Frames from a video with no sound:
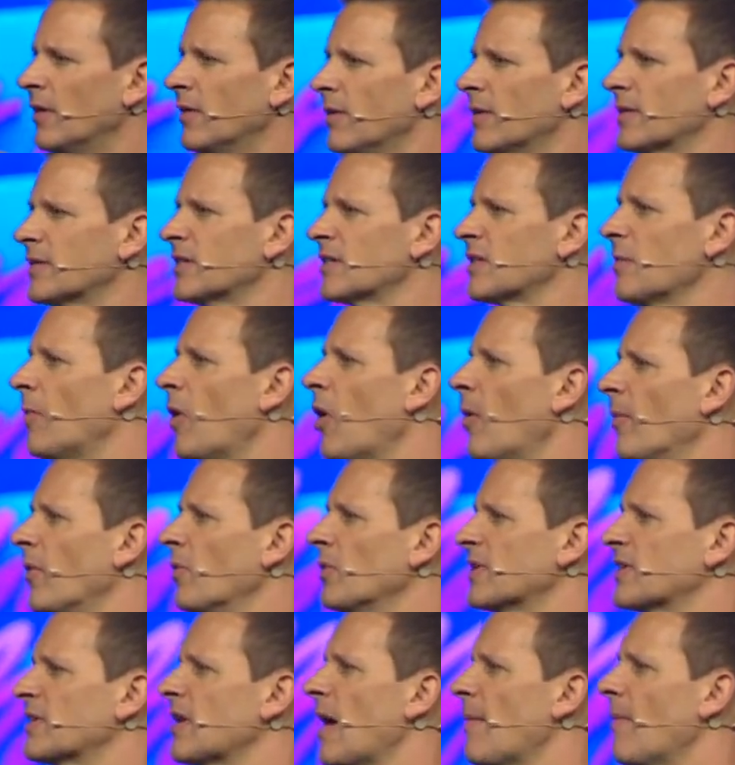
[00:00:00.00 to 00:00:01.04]
This is the moment we
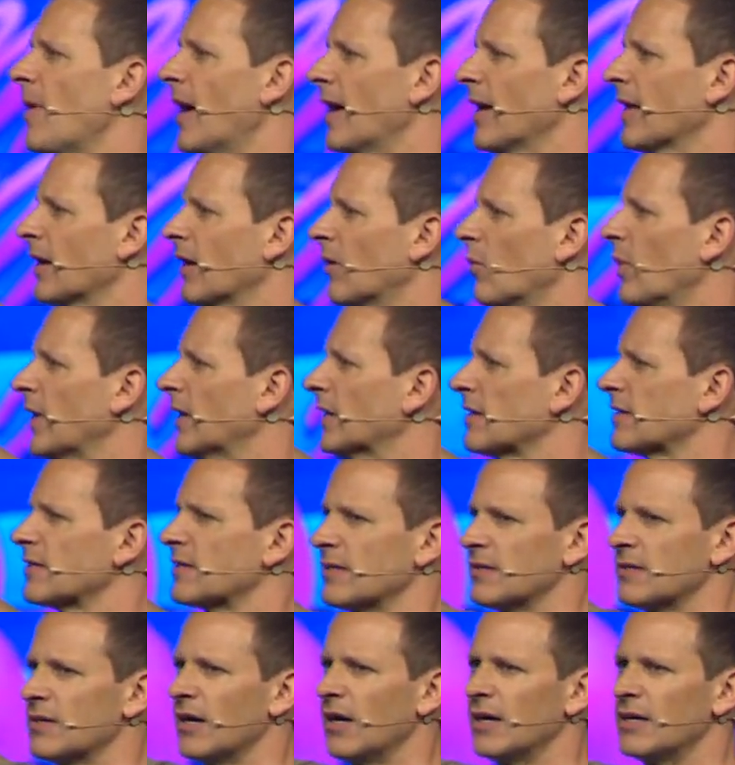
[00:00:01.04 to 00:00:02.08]
stop hiding our
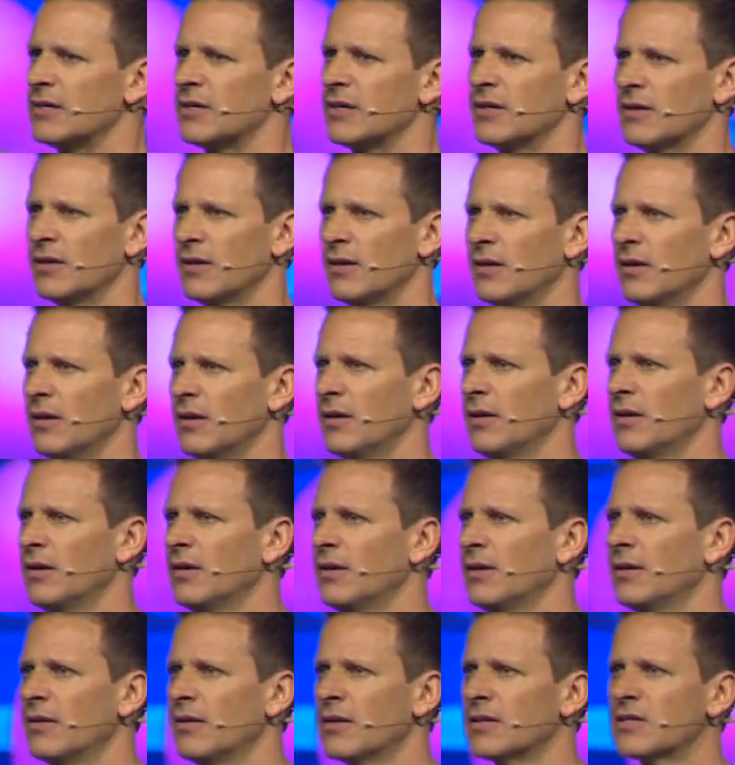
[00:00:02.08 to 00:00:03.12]
weaknesses, guys.
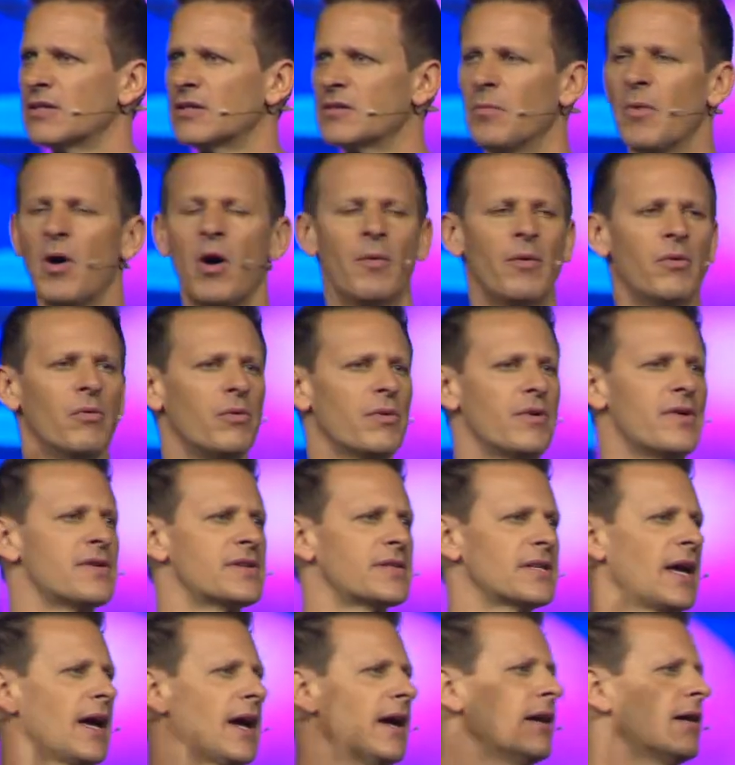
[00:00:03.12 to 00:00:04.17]
This is the moment where we
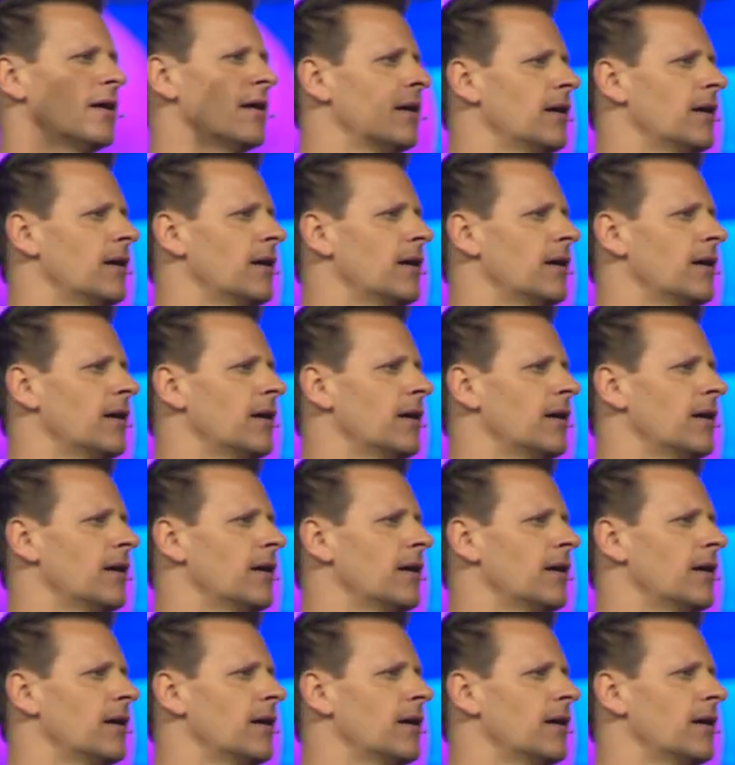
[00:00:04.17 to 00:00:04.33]
say,